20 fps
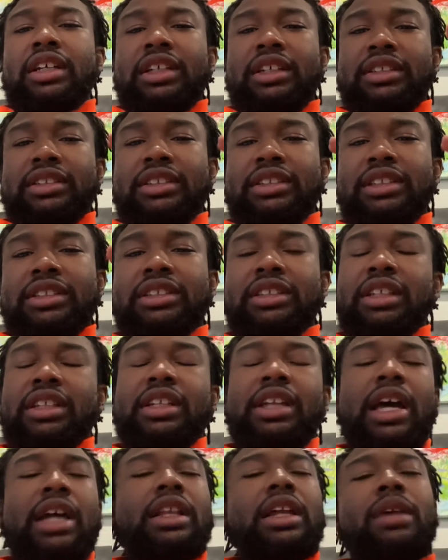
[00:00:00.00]
consistently,
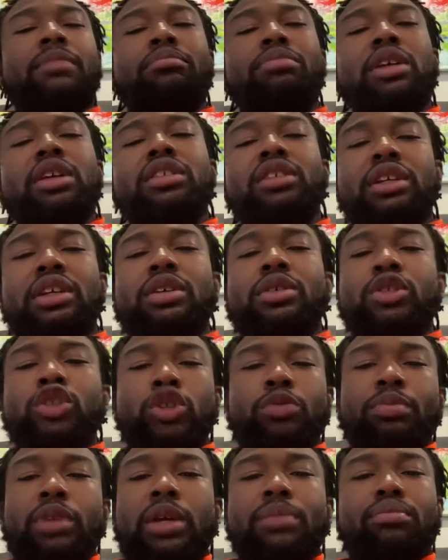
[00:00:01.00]
not like big deals
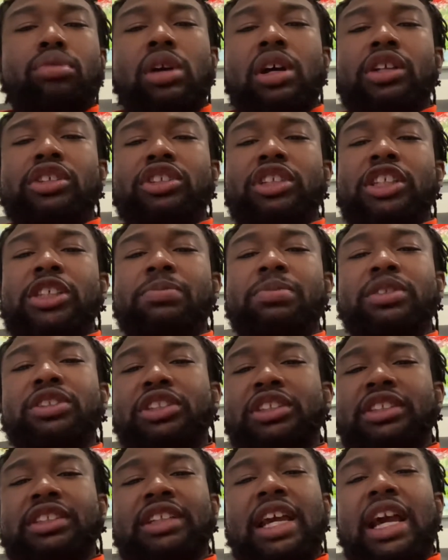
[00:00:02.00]
or big projects, but
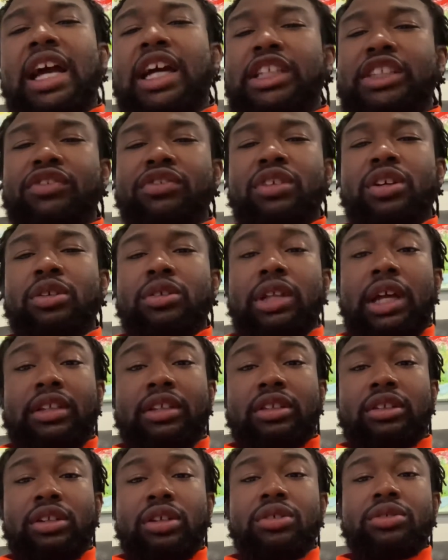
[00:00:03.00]
just cash flow,
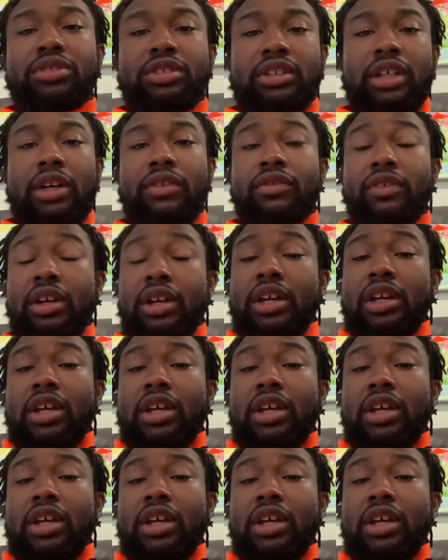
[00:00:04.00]
like little stuff,